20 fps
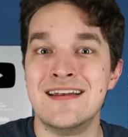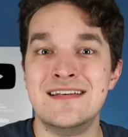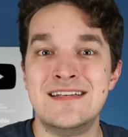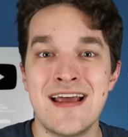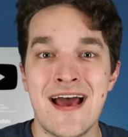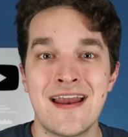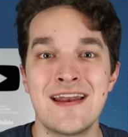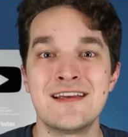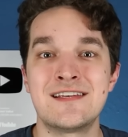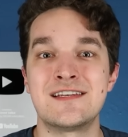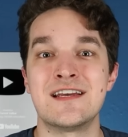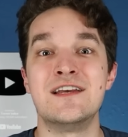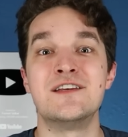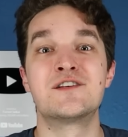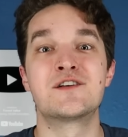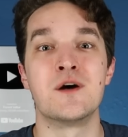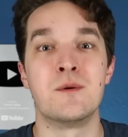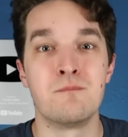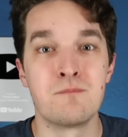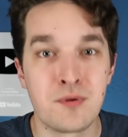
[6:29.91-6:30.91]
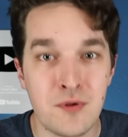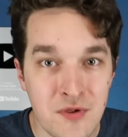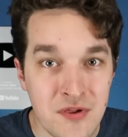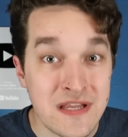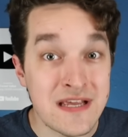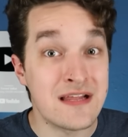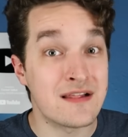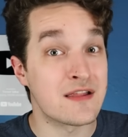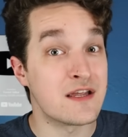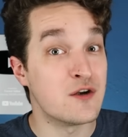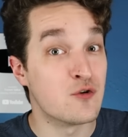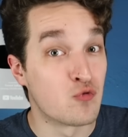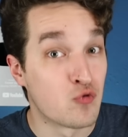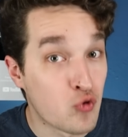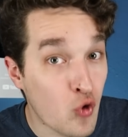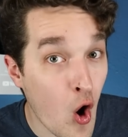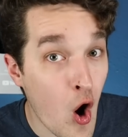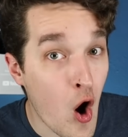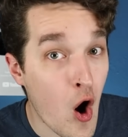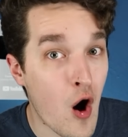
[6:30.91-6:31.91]
Dennis is completely
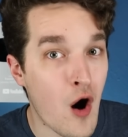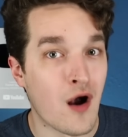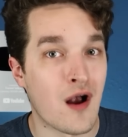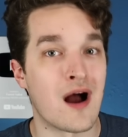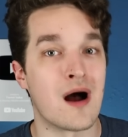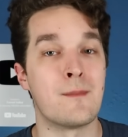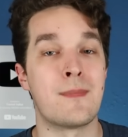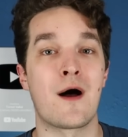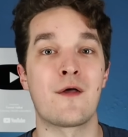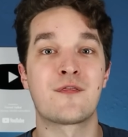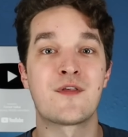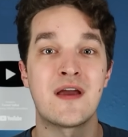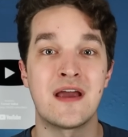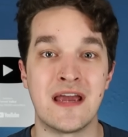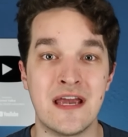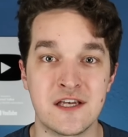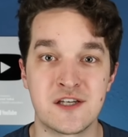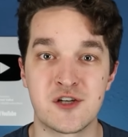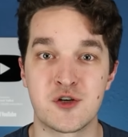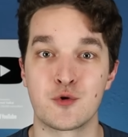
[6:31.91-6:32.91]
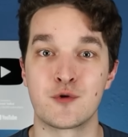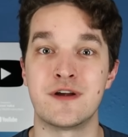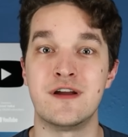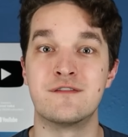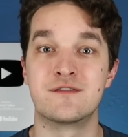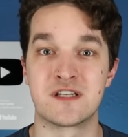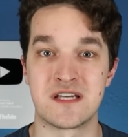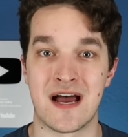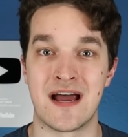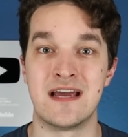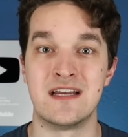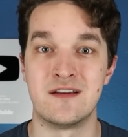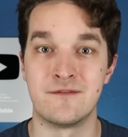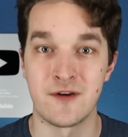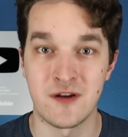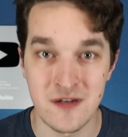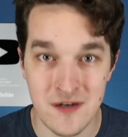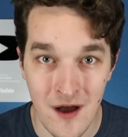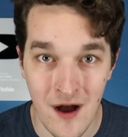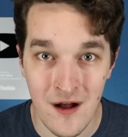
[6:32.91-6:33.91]
wrong about the history of
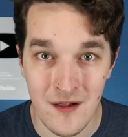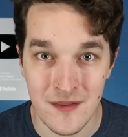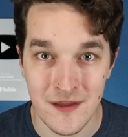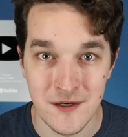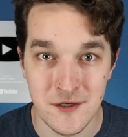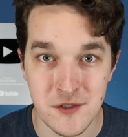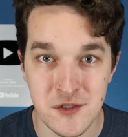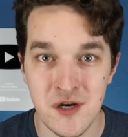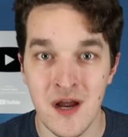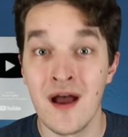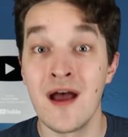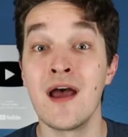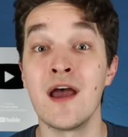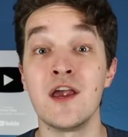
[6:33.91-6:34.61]
scientific knowledge.